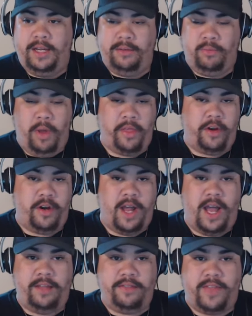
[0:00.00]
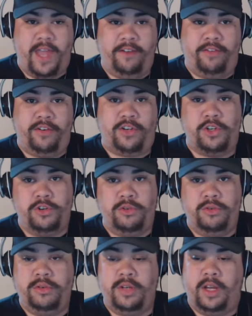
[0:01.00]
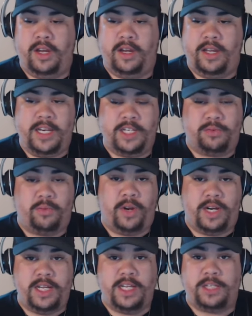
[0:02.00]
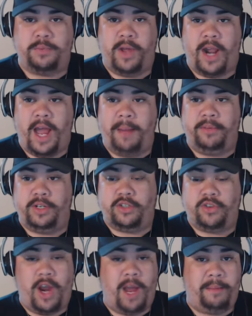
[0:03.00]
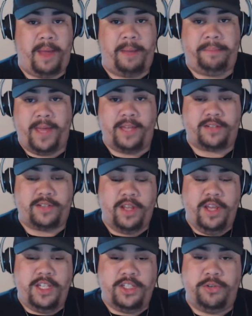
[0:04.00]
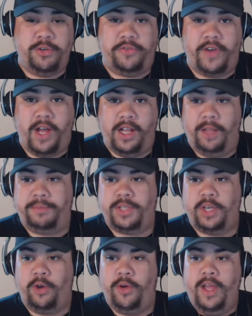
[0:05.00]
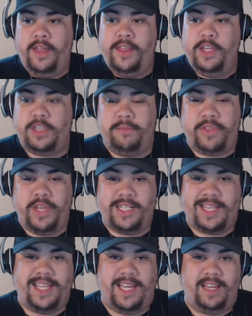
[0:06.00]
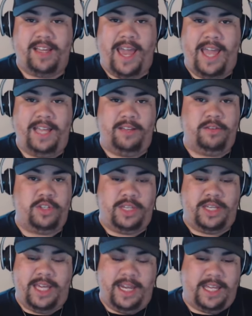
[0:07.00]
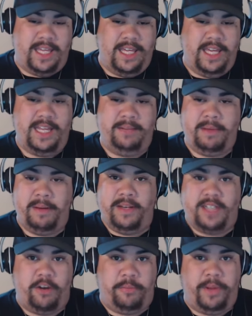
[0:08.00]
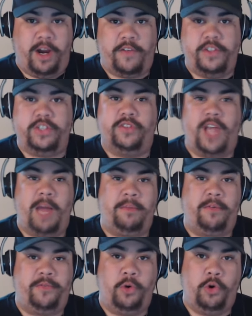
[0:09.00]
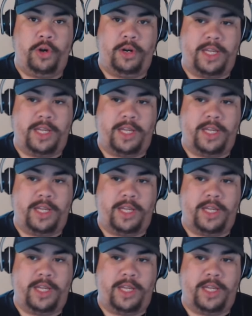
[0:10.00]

Whether or not they ever do, it is what it is, but I'm going to try my best to develop. So these are some things I think, hey, get a kid, maybe he's never played offensive line before,